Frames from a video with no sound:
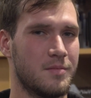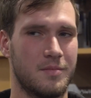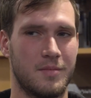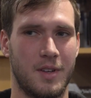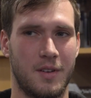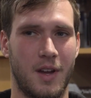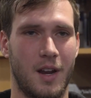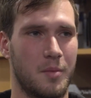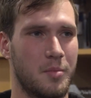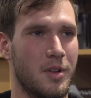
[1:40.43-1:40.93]

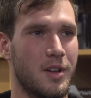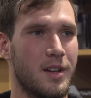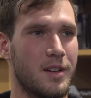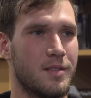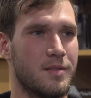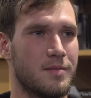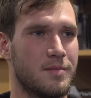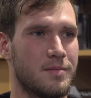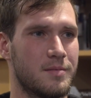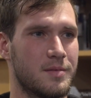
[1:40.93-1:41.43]
they got to play.
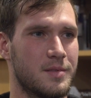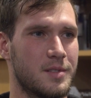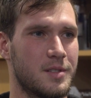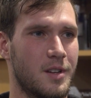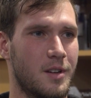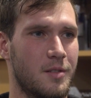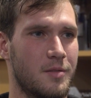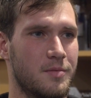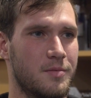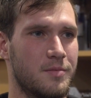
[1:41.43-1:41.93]
Is
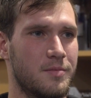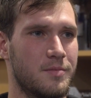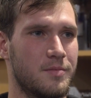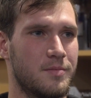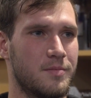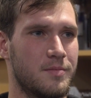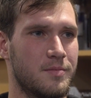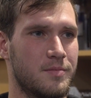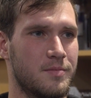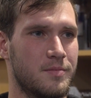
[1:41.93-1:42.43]
so. your
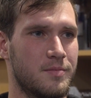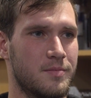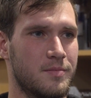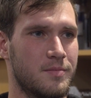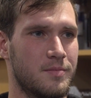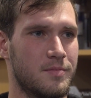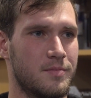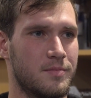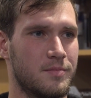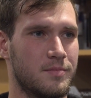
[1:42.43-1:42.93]
belief that you
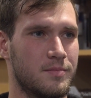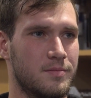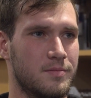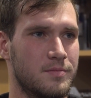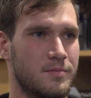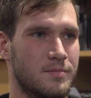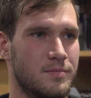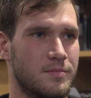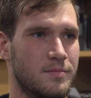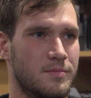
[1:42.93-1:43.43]
could be
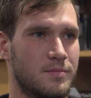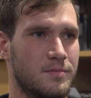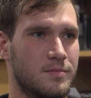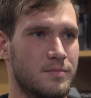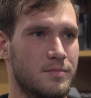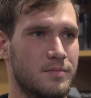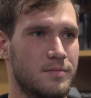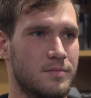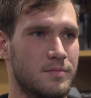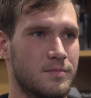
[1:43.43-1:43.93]
one of those
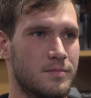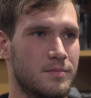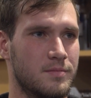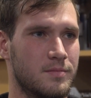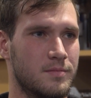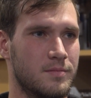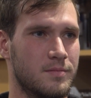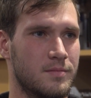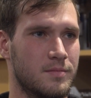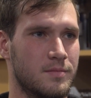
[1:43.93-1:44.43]
guys, is that
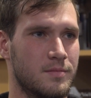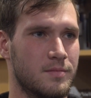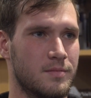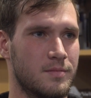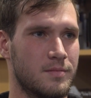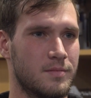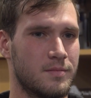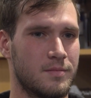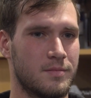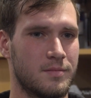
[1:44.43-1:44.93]
what keeps you
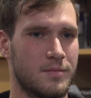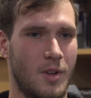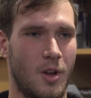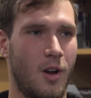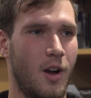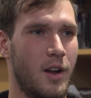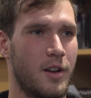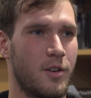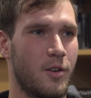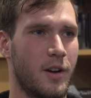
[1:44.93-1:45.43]
going?
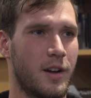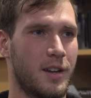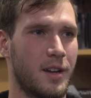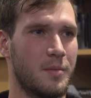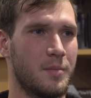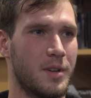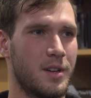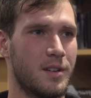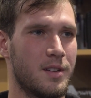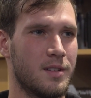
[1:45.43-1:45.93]
I uh, know I
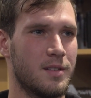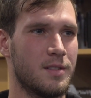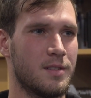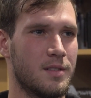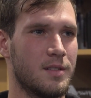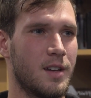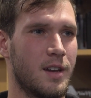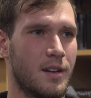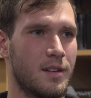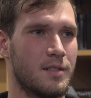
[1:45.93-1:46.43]
can be
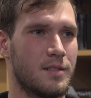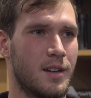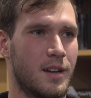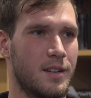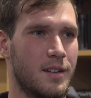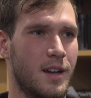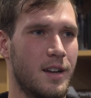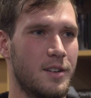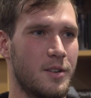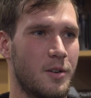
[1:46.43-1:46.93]
yeah,
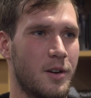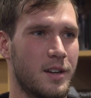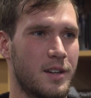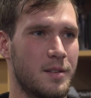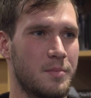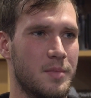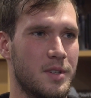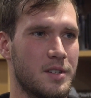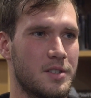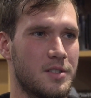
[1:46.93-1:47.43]
I, I, know I
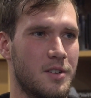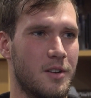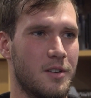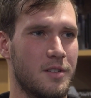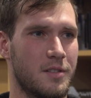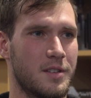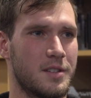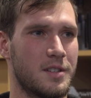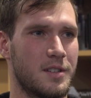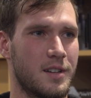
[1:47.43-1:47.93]
can be a starter
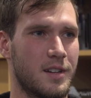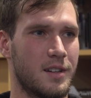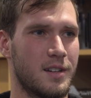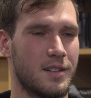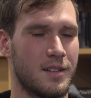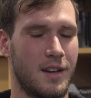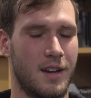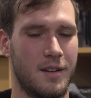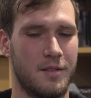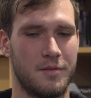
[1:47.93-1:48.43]
in this league.
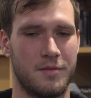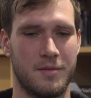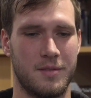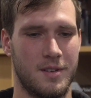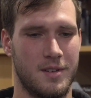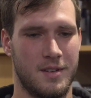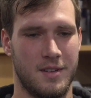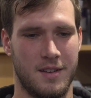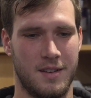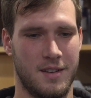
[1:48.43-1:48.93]
I've
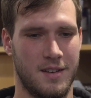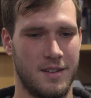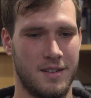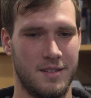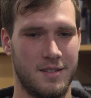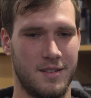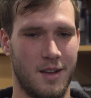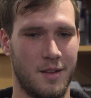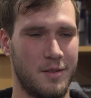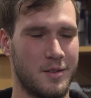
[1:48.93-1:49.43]

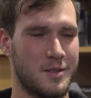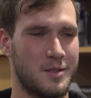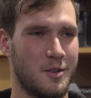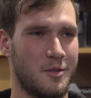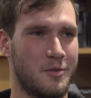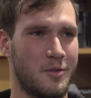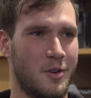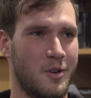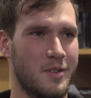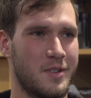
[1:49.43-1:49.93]
nothing
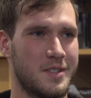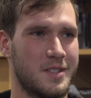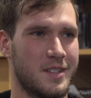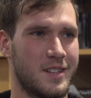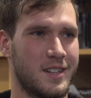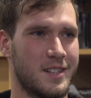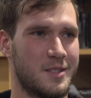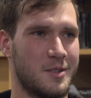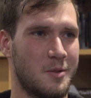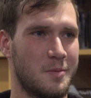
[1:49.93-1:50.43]
so far in this
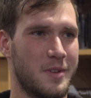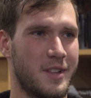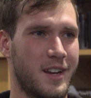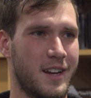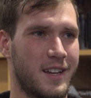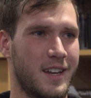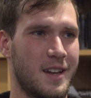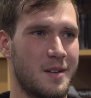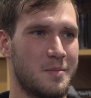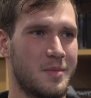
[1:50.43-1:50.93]
league has told me that
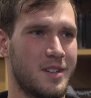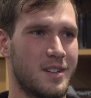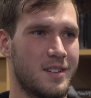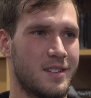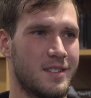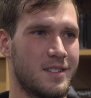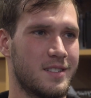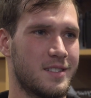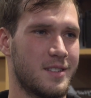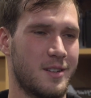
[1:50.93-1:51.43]
I can't be.
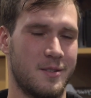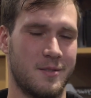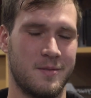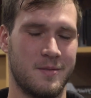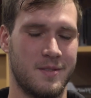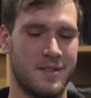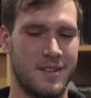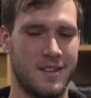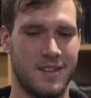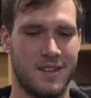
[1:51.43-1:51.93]
So,
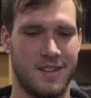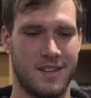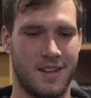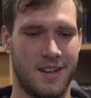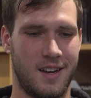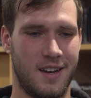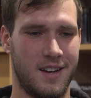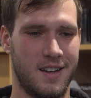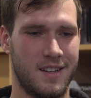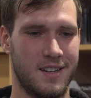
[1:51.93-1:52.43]

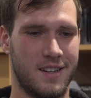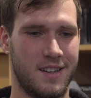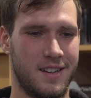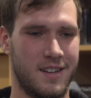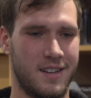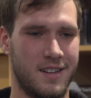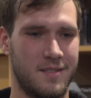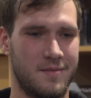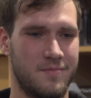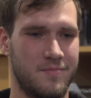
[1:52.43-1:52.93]
I
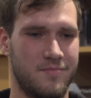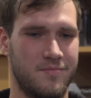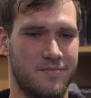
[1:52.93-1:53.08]
uh,